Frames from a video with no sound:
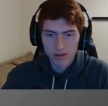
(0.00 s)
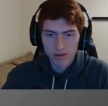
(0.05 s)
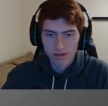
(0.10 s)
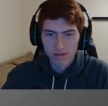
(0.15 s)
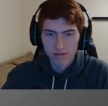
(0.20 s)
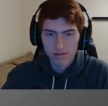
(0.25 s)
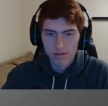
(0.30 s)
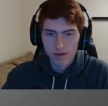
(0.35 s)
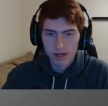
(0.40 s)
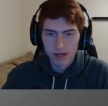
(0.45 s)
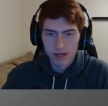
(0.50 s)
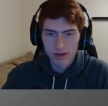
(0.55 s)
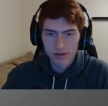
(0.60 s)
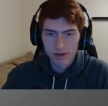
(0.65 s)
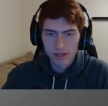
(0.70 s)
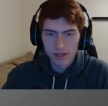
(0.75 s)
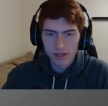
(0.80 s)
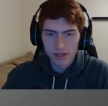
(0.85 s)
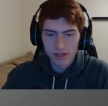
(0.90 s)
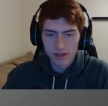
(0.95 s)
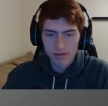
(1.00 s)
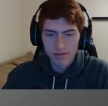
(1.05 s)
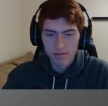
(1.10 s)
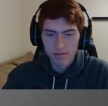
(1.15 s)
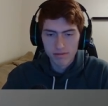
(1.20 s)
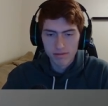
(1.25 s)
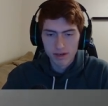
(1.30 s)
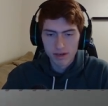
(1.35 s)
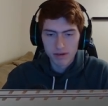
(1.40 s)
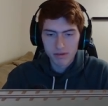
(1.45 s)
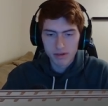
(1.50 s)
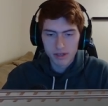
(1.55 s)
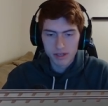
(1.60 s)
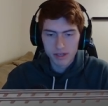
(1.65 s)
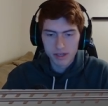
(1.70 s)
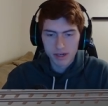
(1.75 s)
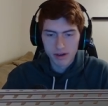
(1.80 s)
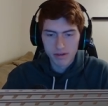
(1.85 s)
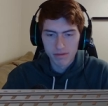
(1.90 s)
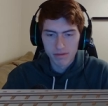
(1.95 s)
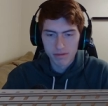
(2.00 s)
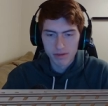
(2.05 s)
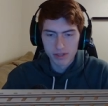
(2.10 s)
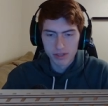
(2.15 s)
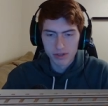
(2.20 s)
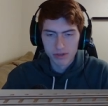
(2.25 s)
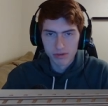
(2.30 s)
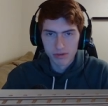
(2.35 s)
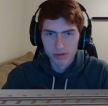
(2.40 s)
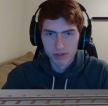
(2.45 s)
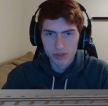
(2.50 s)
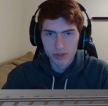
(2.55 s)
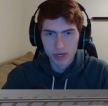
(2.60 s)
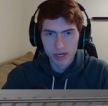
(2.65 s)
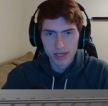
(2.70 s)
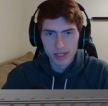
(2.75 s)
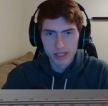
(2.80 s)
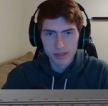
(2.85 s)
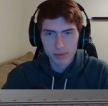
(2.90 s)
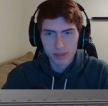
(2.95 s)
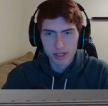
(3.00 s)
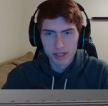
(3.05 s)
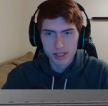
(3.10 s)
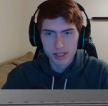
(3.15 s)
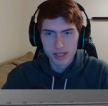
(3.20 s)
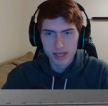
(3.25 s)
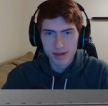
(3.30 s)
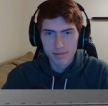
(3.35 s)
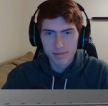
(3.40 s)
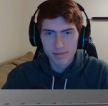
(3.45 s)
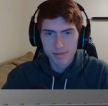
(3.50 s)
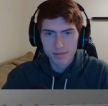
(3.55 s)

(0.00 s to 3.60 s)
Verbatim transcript: very very careful. Ooh, it's trying to speed us up.